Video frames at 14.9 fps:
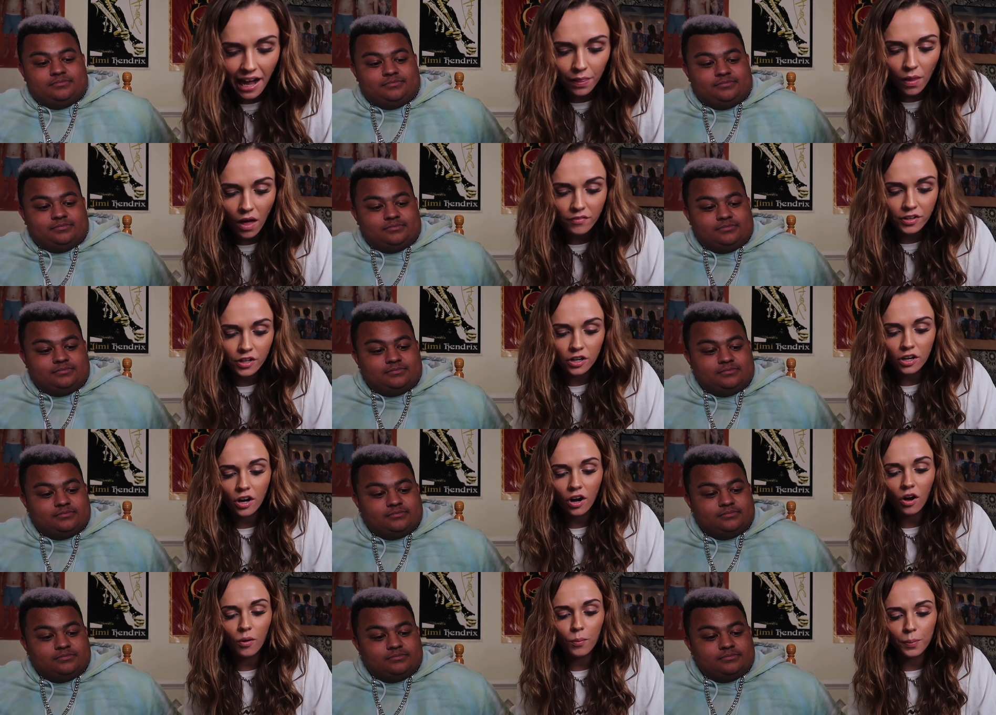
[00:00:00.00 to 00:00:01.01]
Speaker 1: I love a
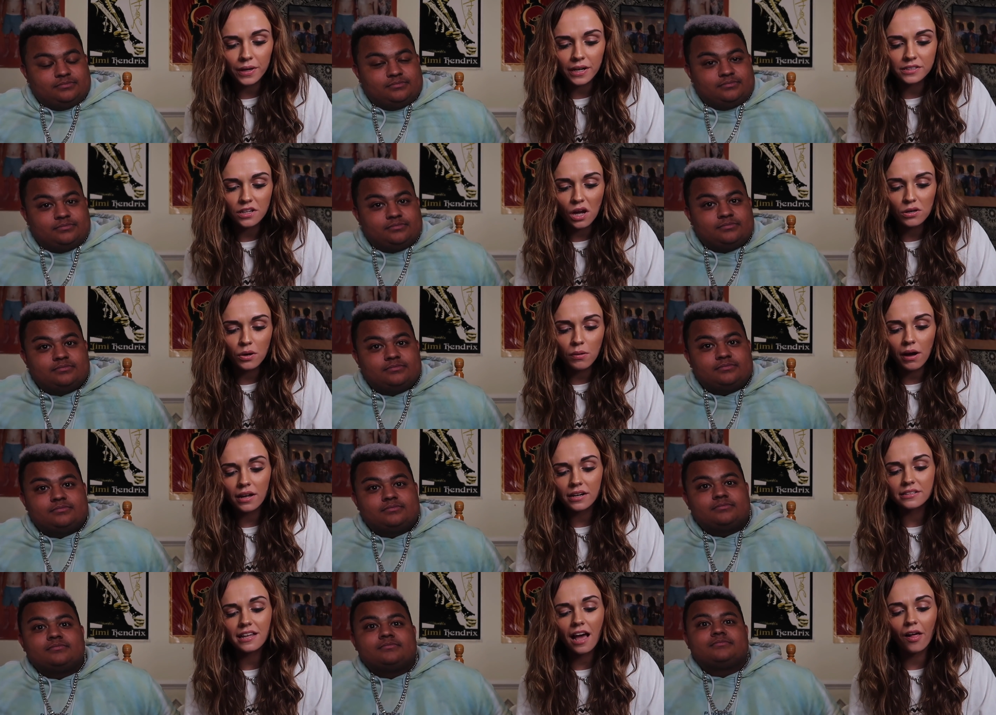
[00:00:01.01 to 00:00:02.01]
girl, but I don't know
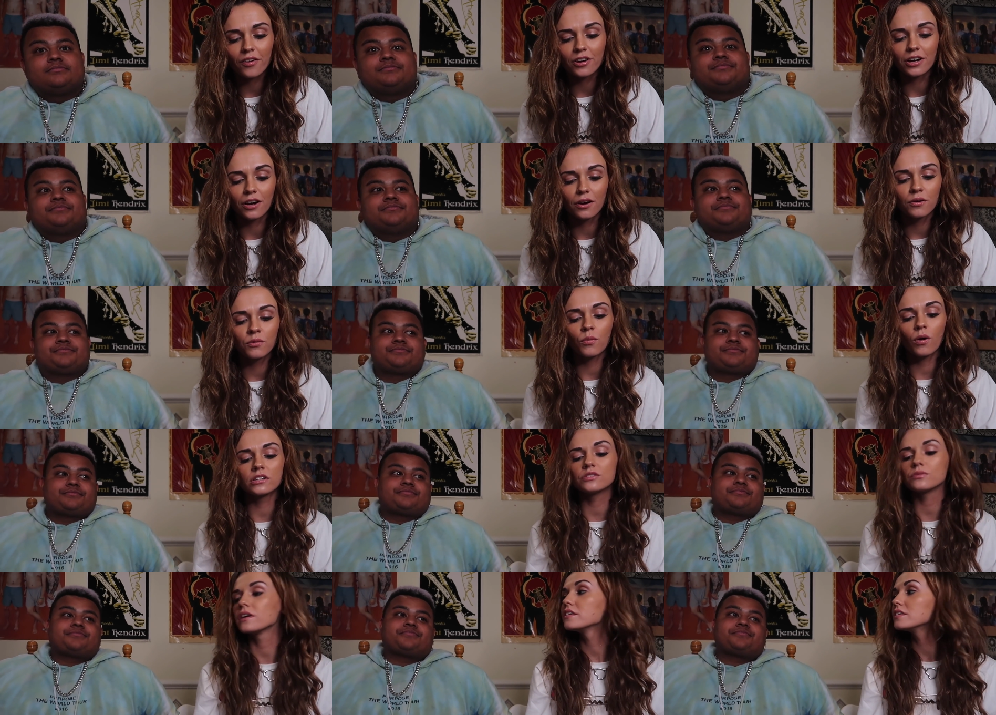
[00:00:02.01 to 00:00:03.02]
how to tell her.
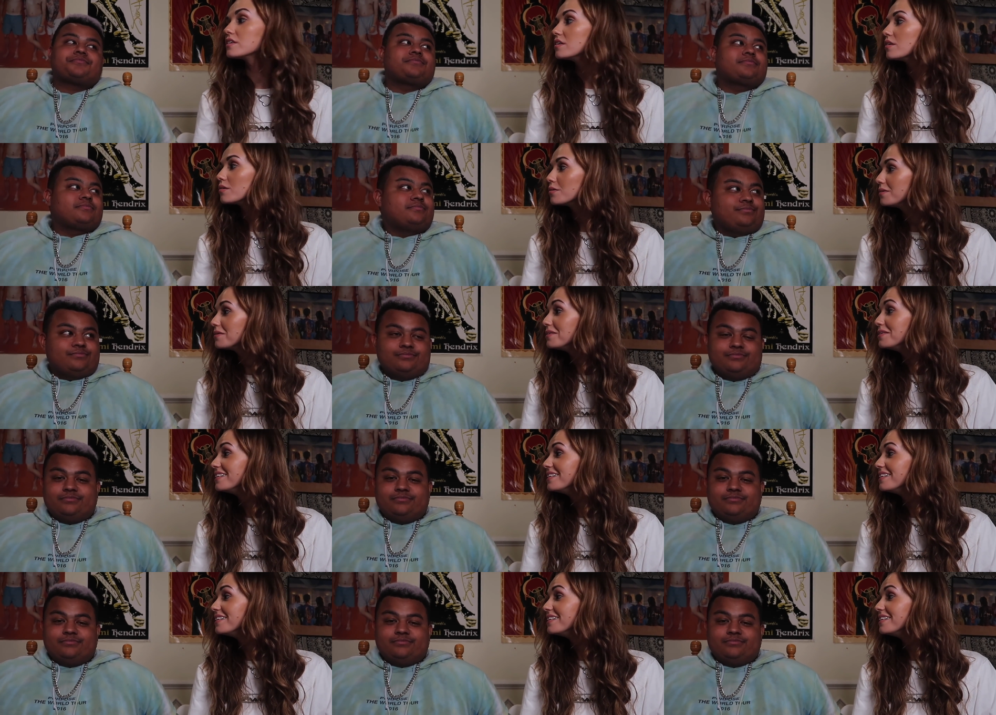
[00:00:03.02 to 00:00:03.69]
What do I do?